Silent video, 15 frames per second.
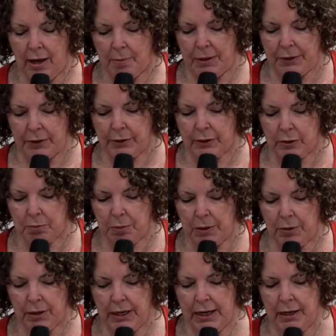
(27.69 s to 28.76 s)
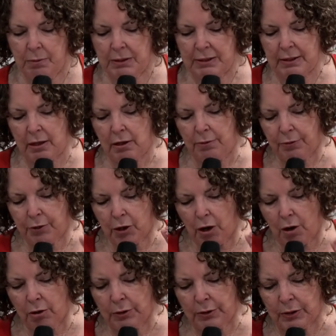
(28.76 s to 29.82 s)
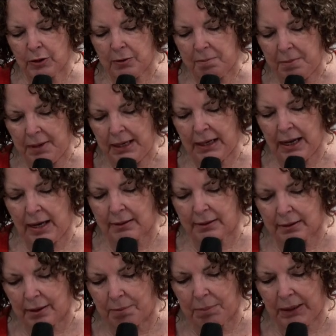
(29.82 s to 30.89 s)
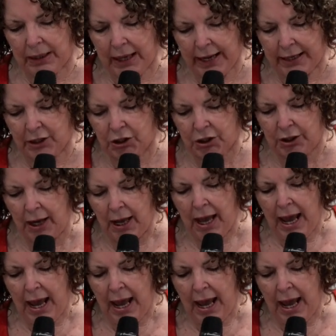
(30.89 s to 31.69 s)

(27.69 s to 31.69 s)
But the Spirit himself goes to meet our supplication